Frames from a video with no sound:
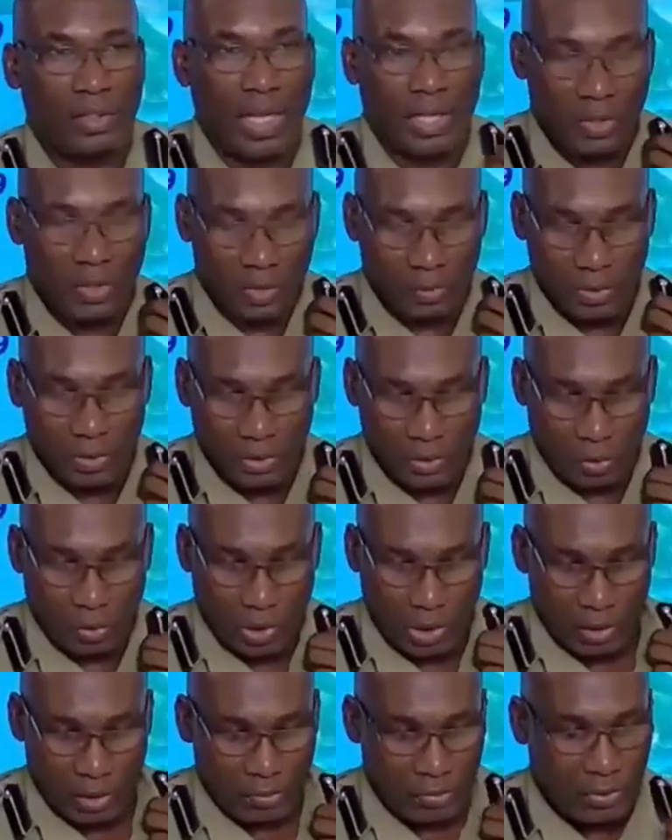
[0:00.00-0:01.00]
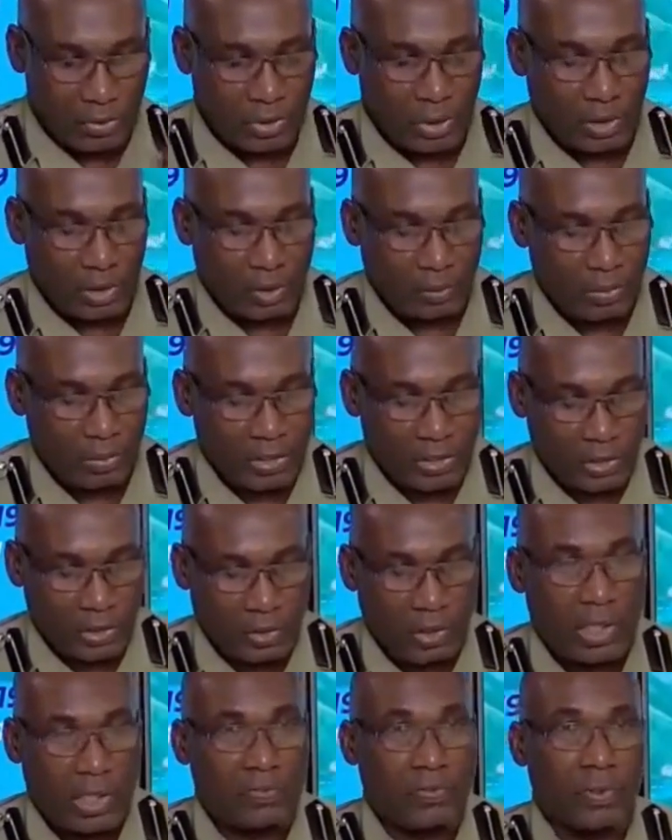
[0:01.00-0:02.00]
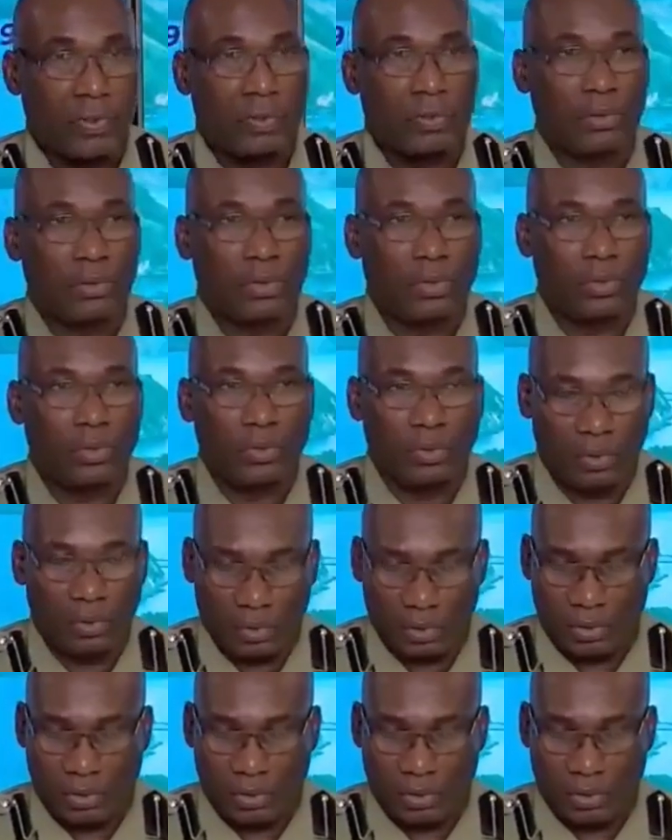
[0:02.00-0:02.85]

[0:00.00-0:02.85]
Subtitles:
Thank you, Mr. Williams, and a pleasant good afternoon to